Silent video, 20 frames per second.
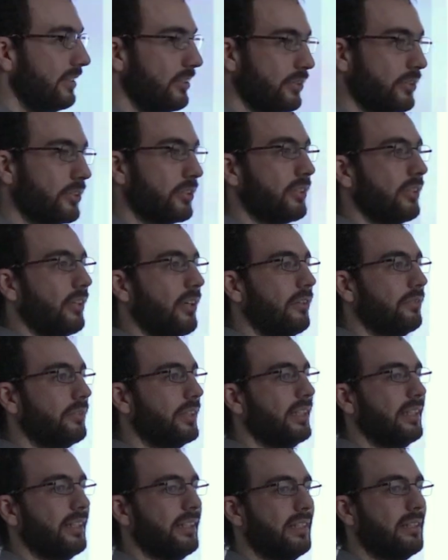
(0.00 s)
values
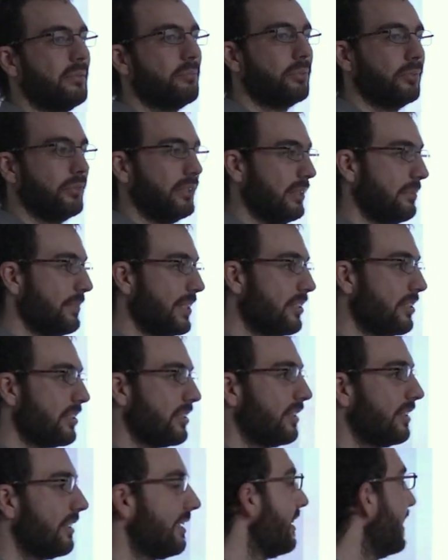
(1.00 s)
of the input
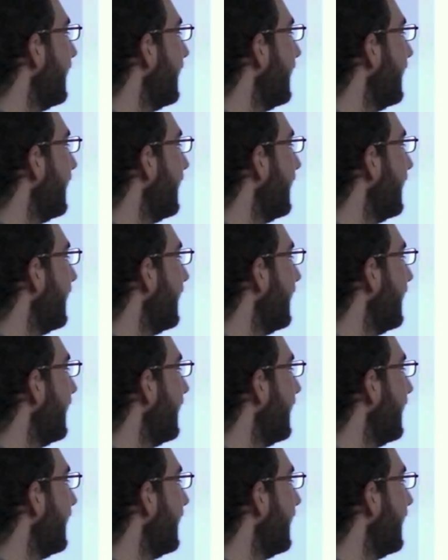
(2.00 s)
image